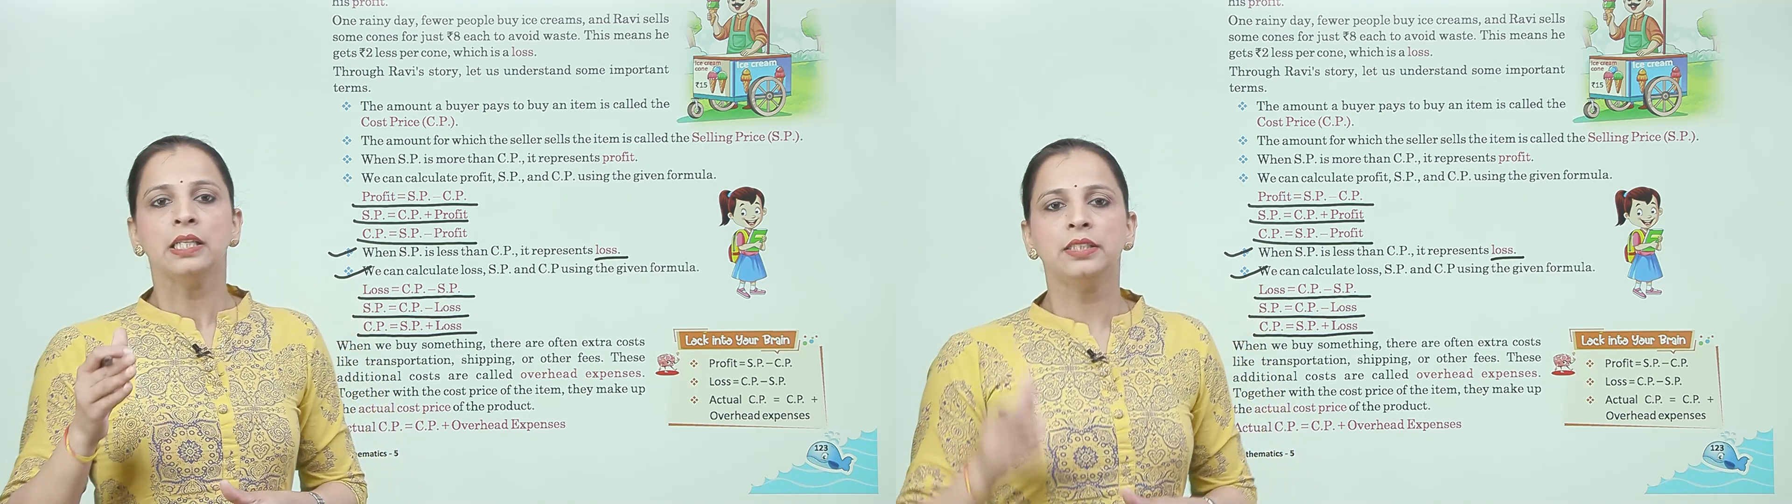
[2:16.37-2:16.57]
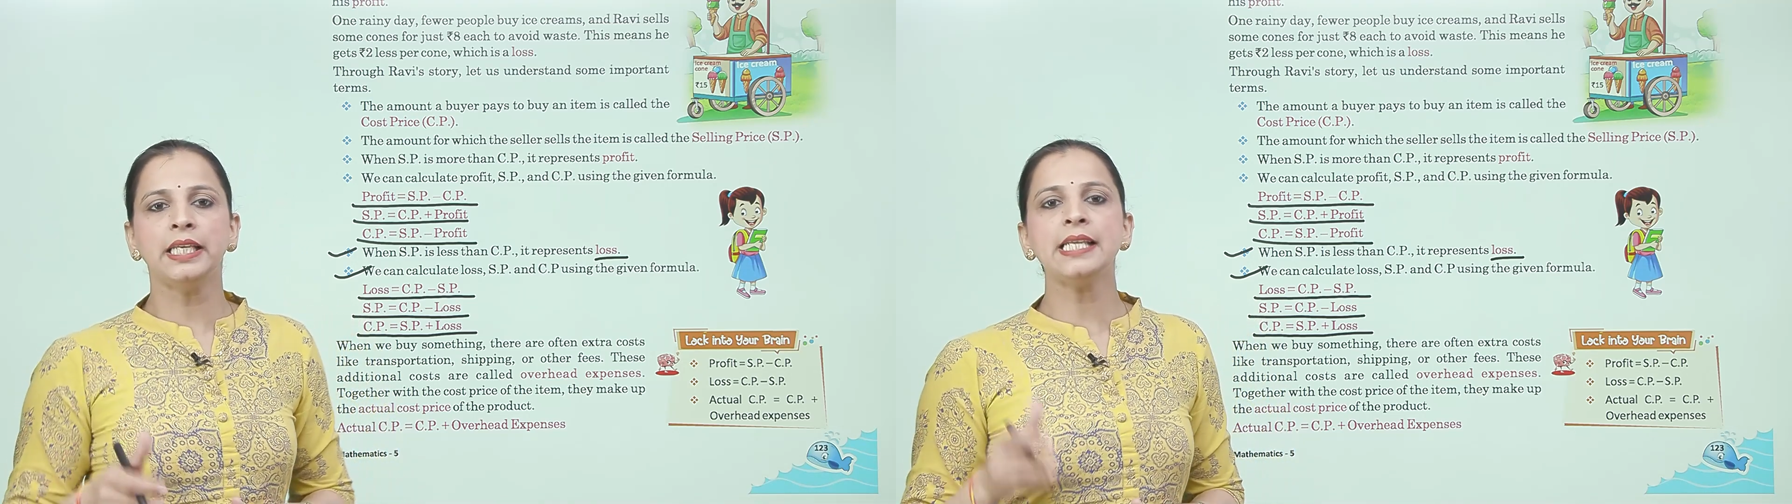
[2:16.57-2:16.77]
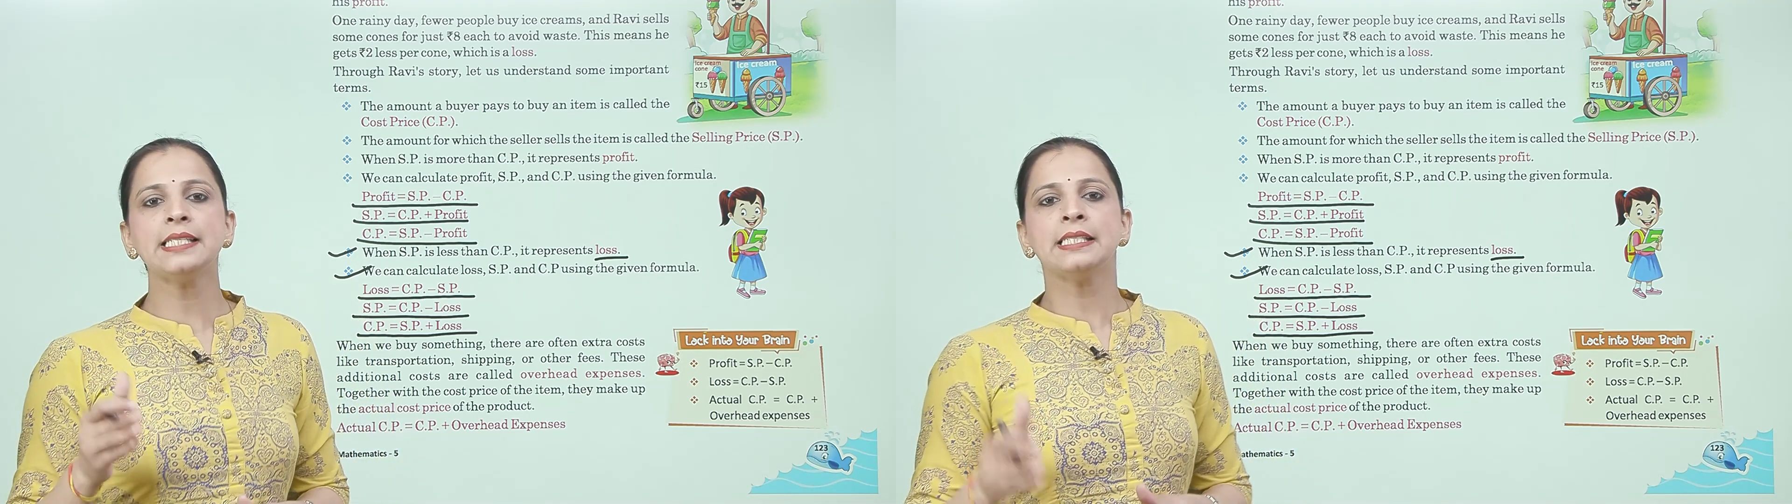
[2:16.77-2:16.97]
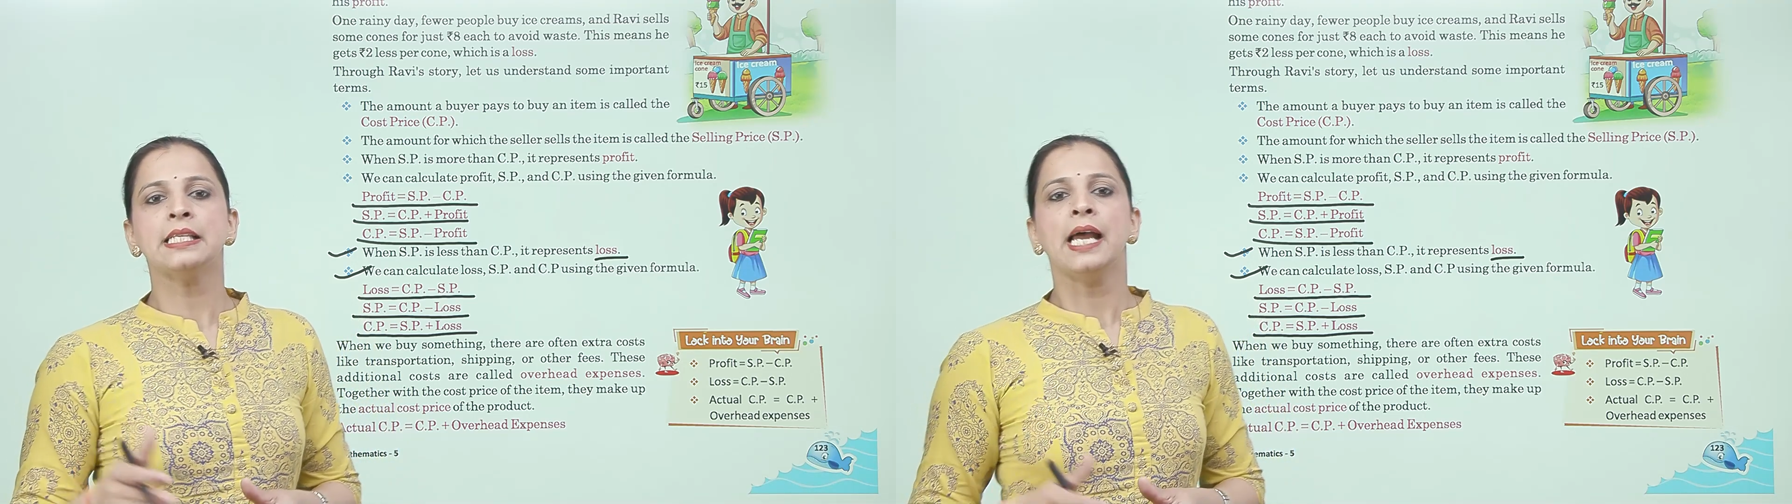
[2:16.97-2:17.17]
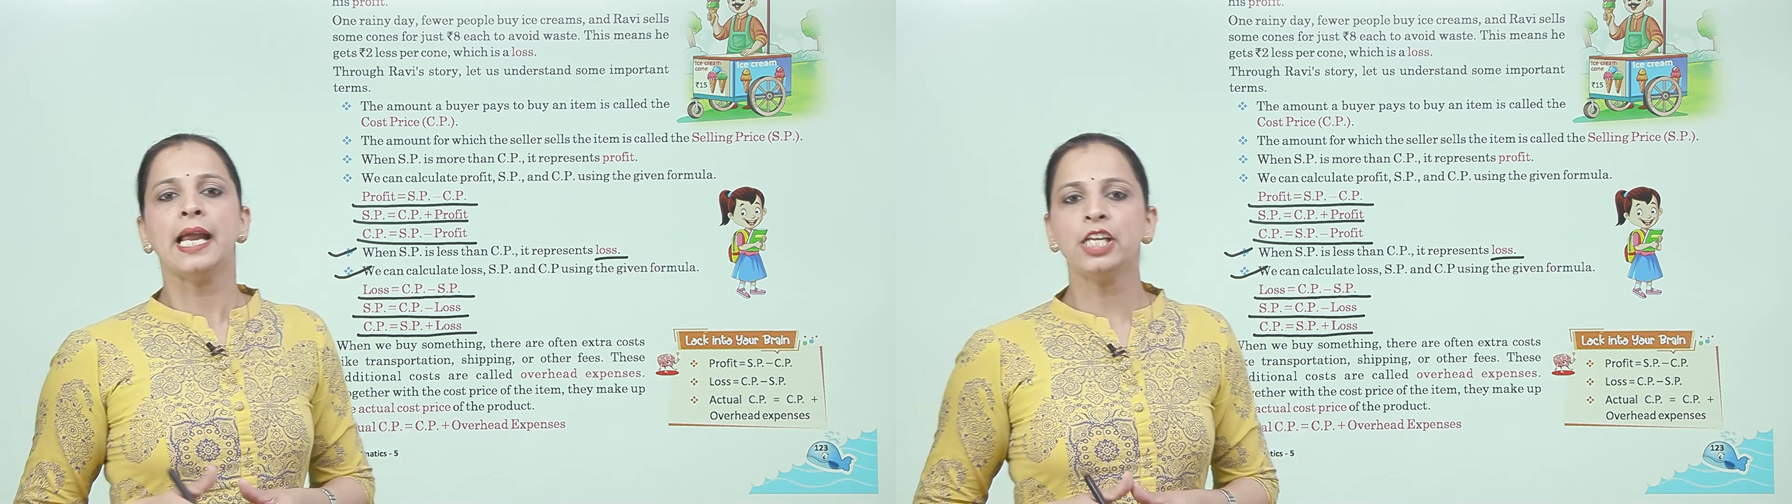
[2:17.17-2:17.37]
These
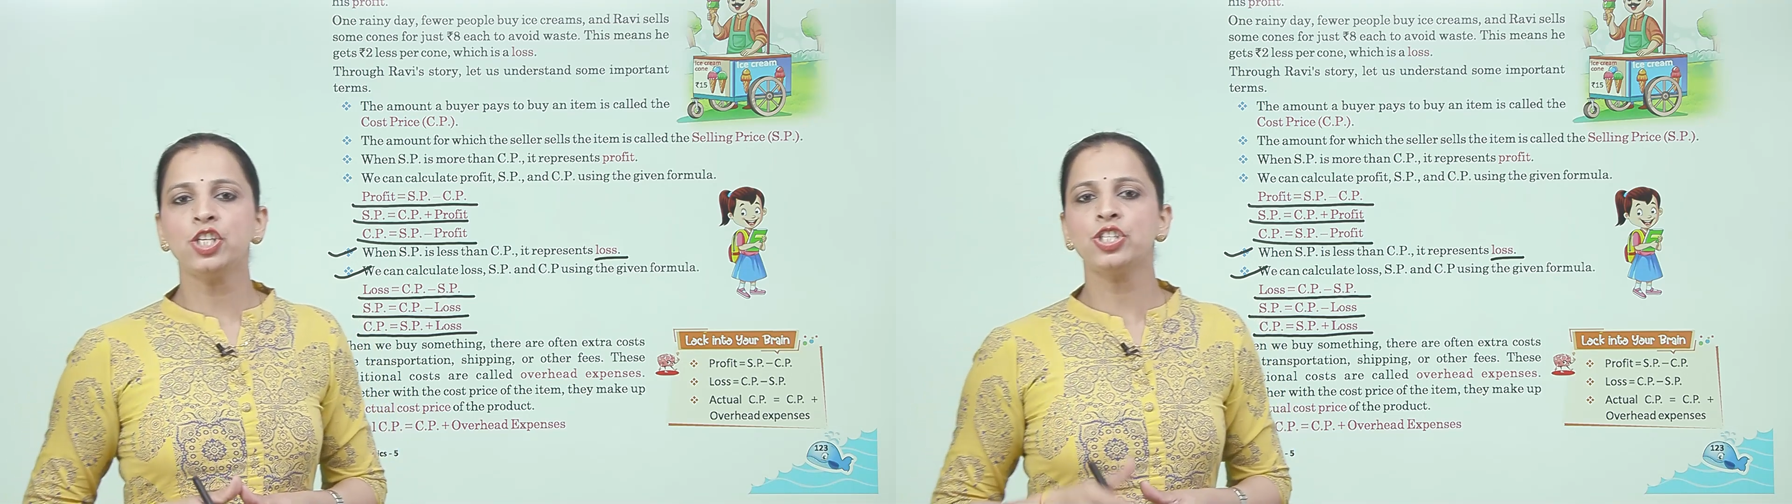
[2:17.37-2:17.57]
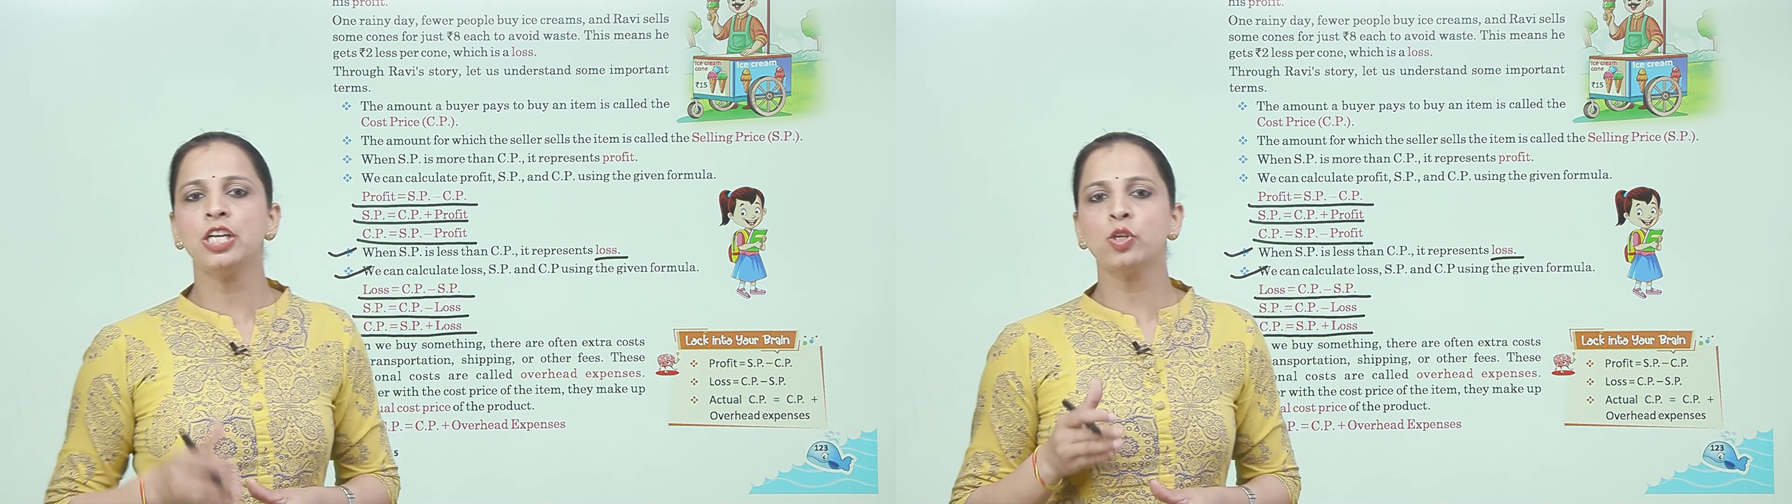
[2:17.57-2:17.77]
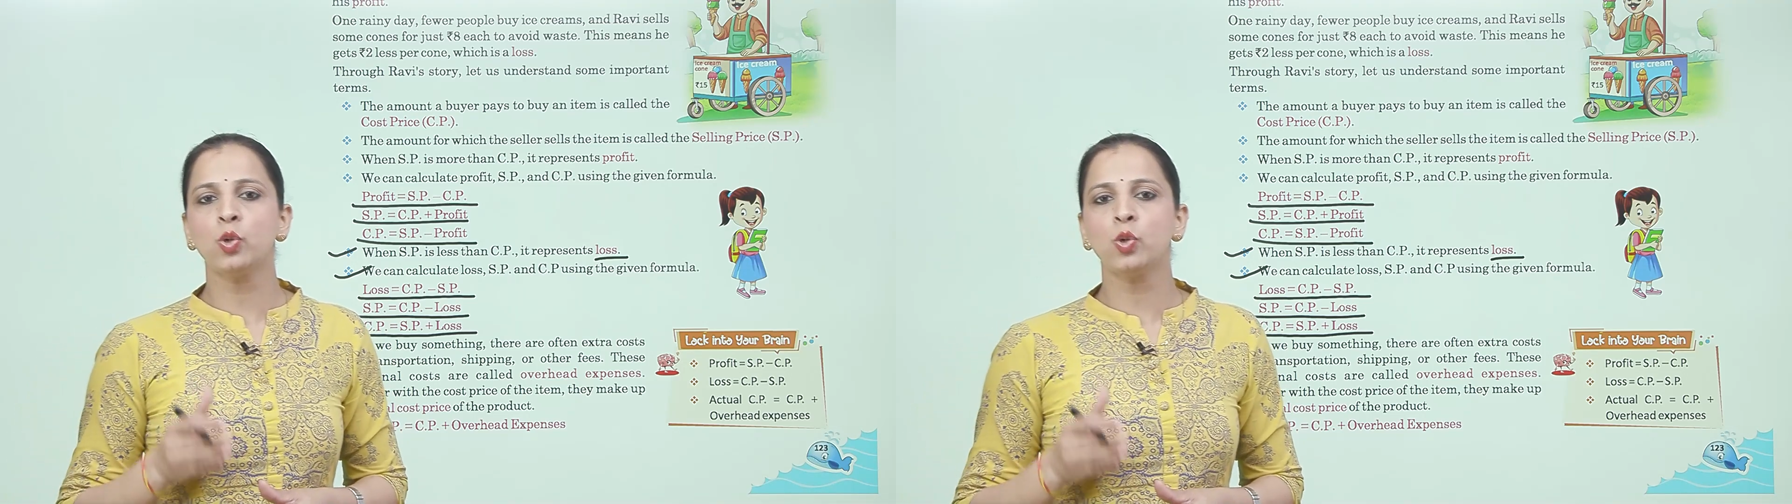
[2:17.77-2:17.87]
additional